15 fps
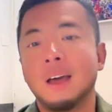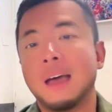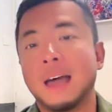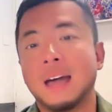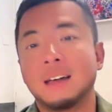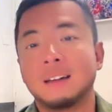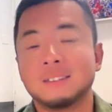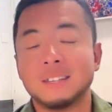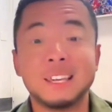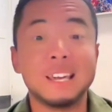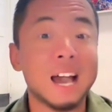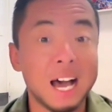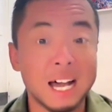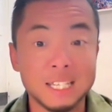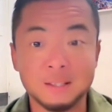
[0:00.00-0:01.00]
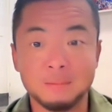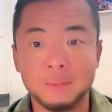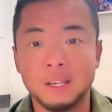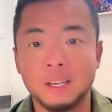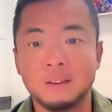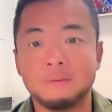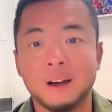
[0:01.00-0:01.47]
and he asked
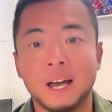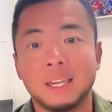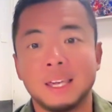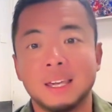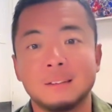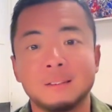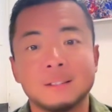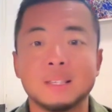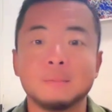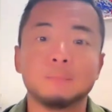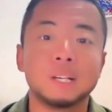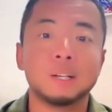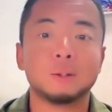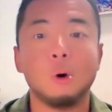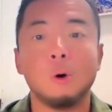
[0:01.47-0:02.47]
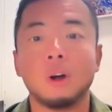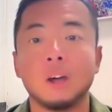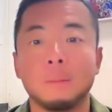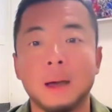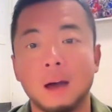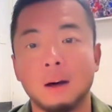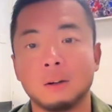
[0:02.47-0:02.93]
me if I can simply talk
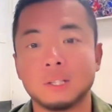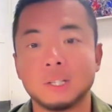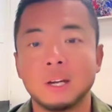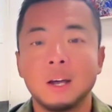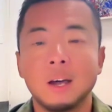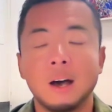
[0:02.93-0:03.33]
about